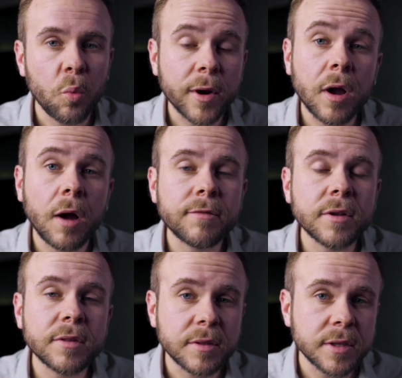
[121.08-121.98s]
We're
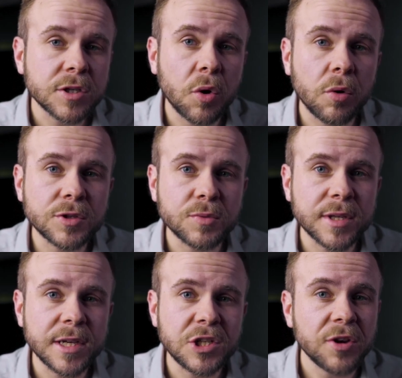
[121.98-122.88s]
confident that this course will
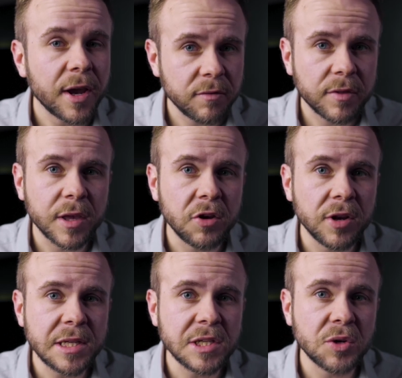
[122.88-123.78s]
teach you everything you
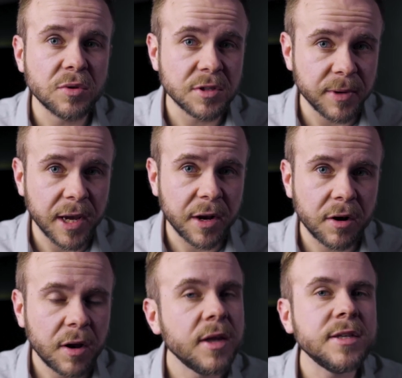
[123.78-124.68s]
need to know as a
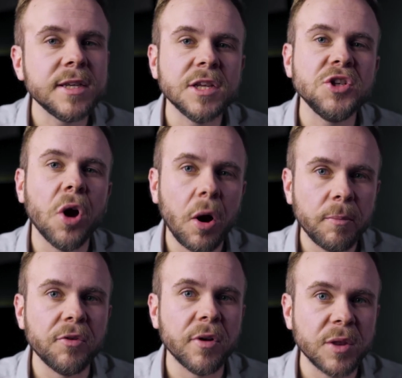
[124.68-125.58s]
beginner to get you
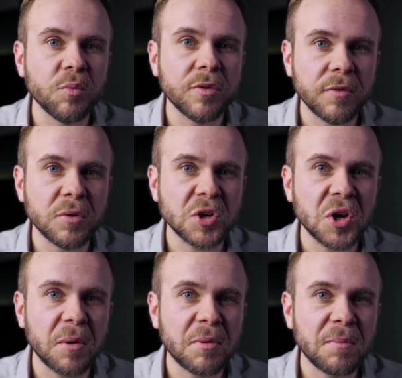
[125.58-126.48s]
up and running with Photoshop.